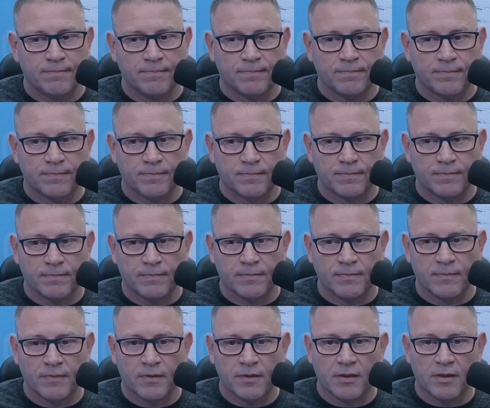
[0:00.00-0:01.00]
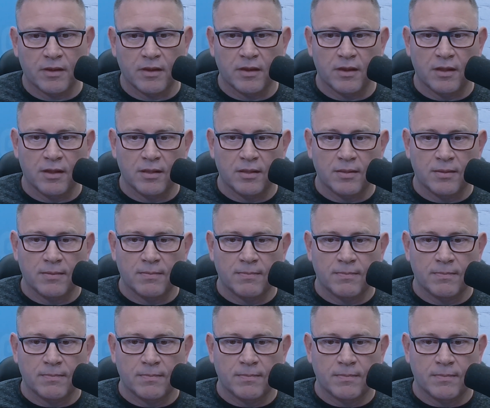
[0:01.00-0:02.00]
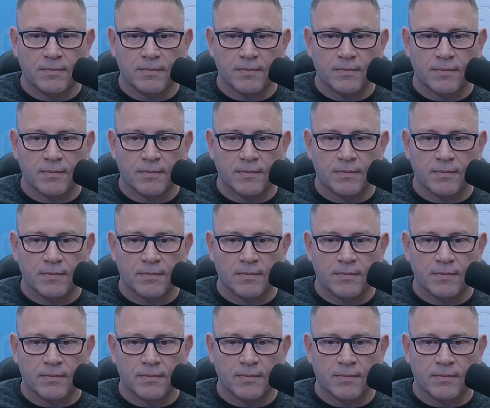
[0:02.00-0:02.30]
[no speech]